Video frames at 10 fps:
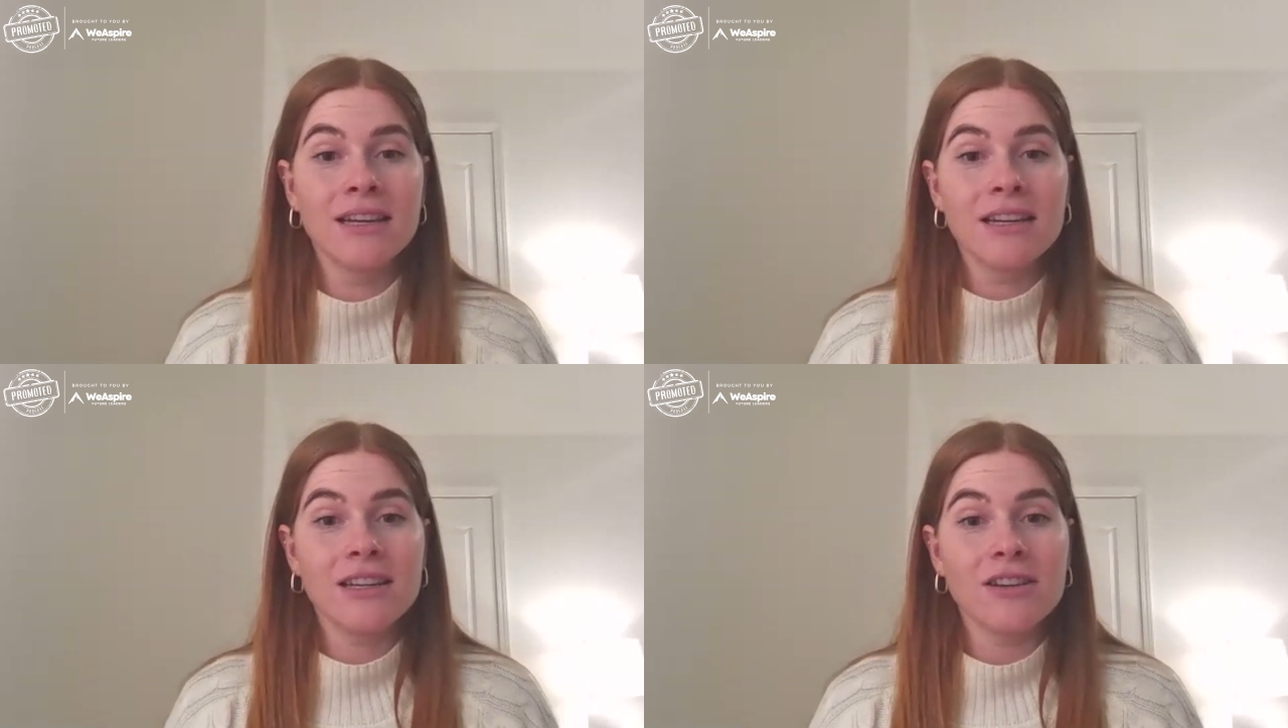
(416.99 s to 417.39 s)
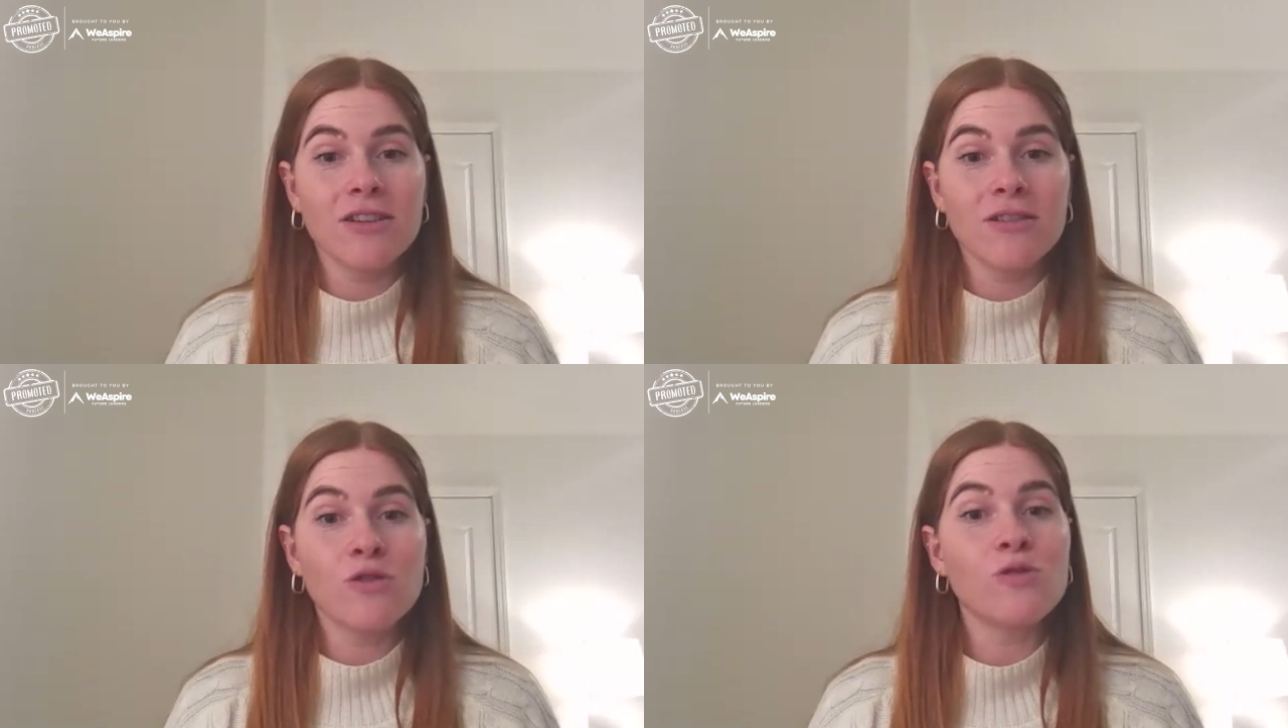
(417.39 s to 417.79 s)
you
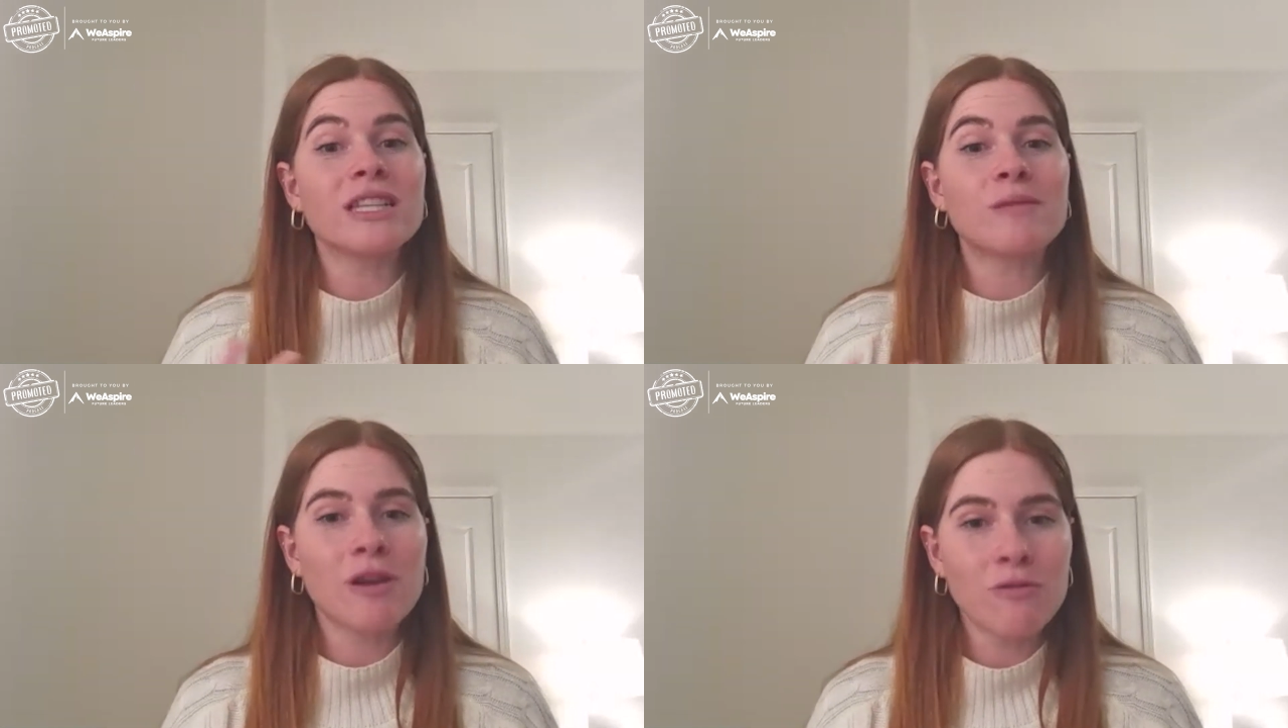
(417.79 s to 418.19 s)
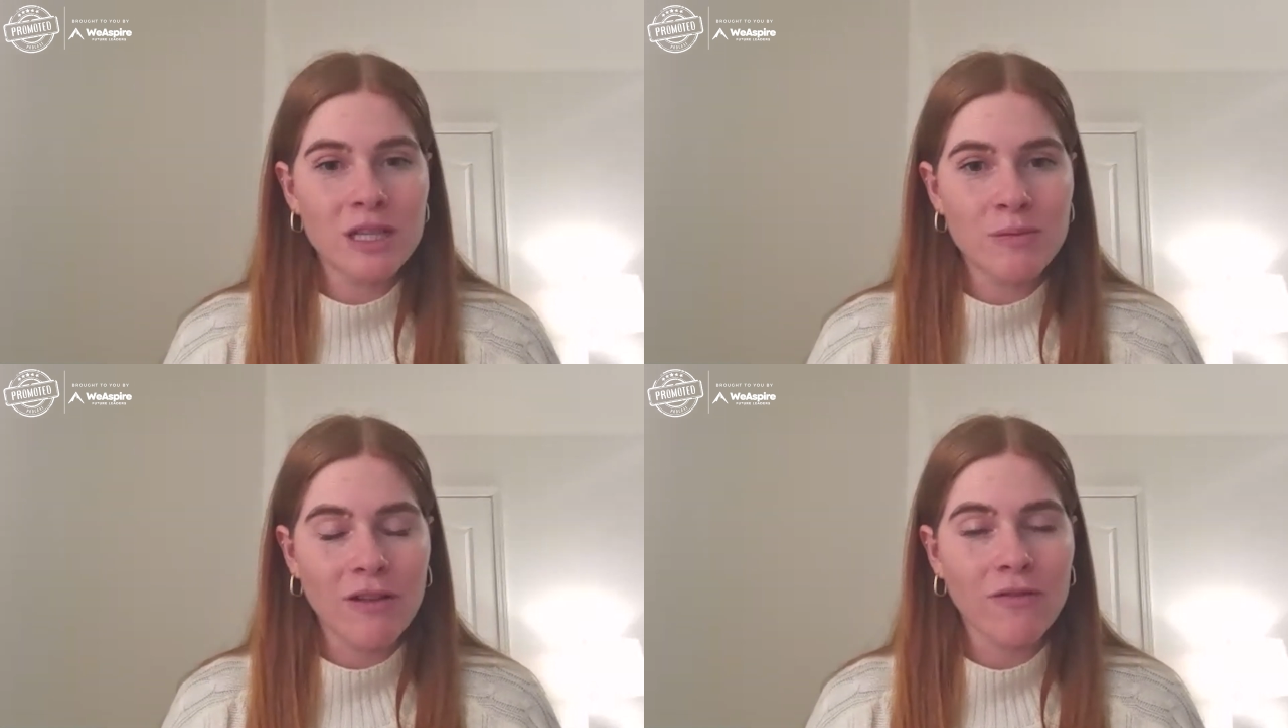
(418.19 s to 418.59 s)
know, always be
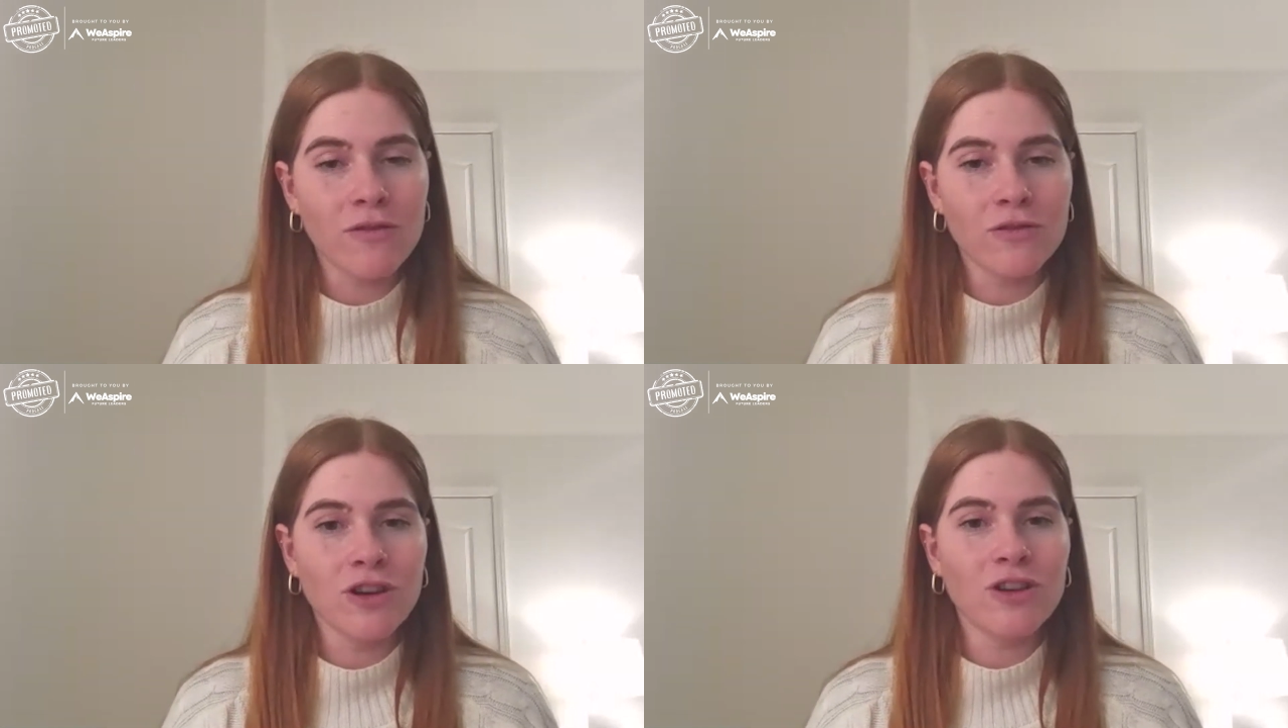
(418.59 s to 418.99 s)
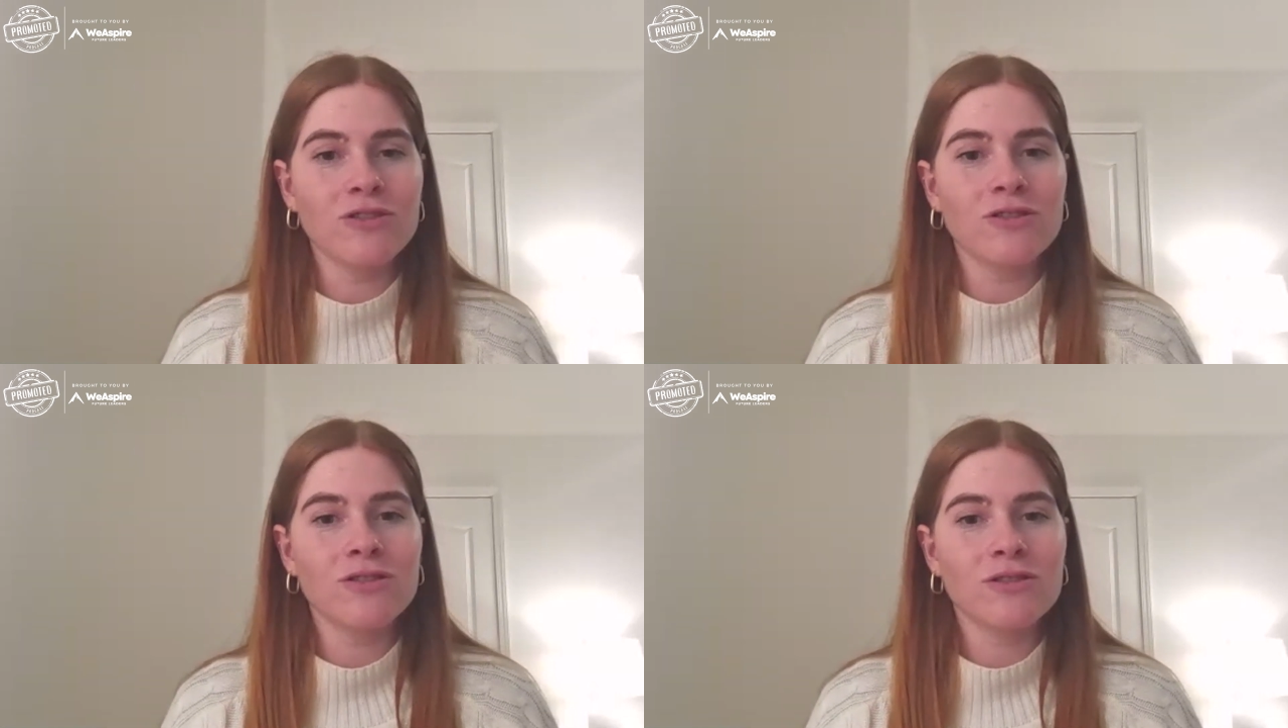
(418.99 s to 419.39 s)
respectful.
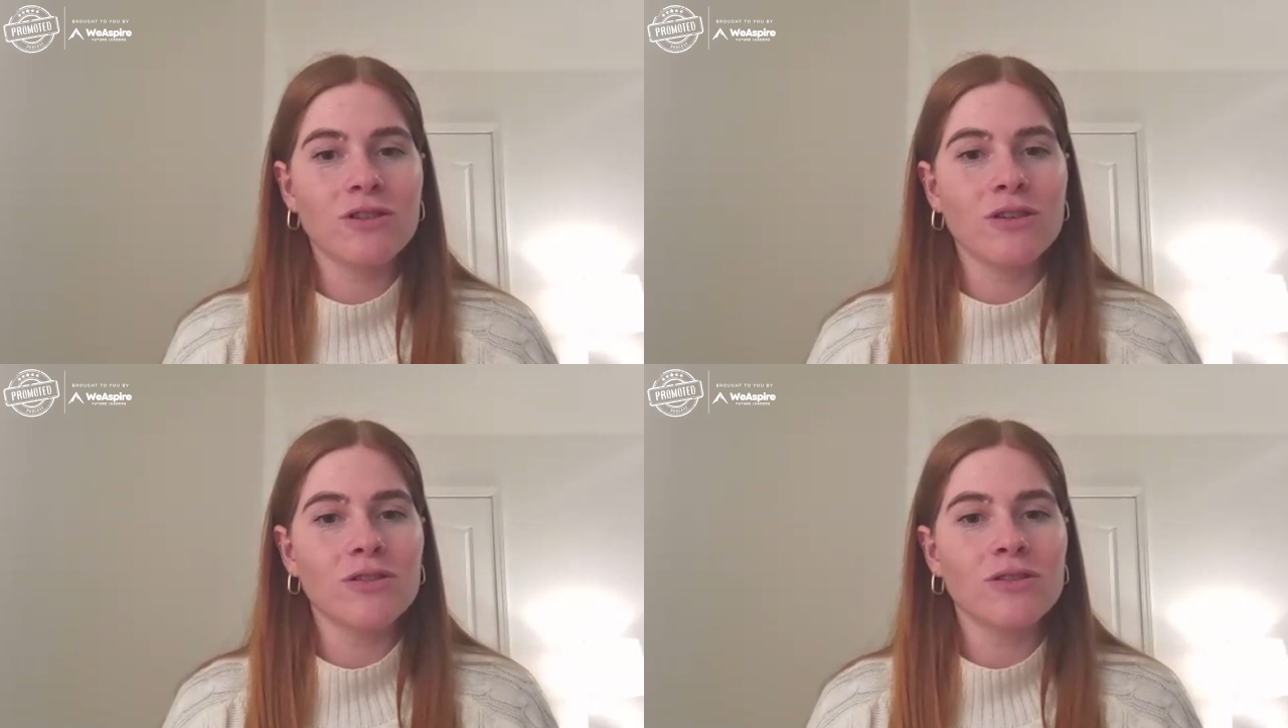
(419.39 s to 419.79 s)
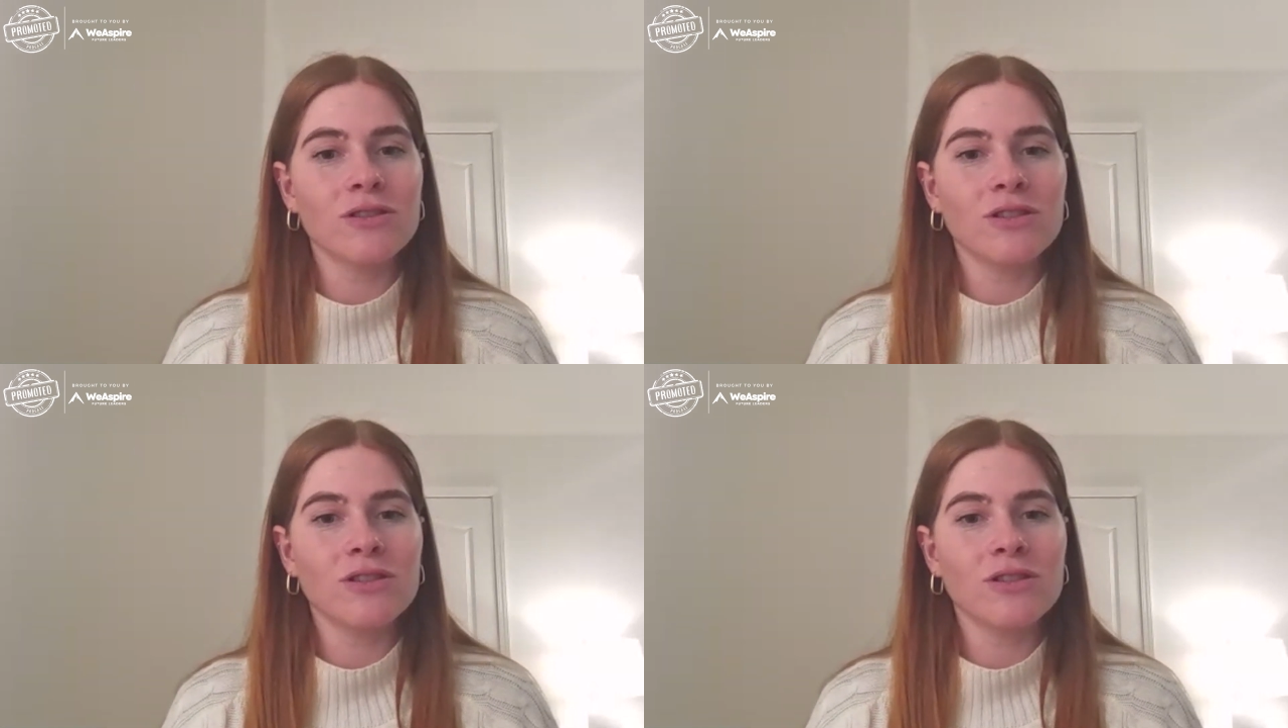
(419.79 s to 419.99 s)
Don't, don't,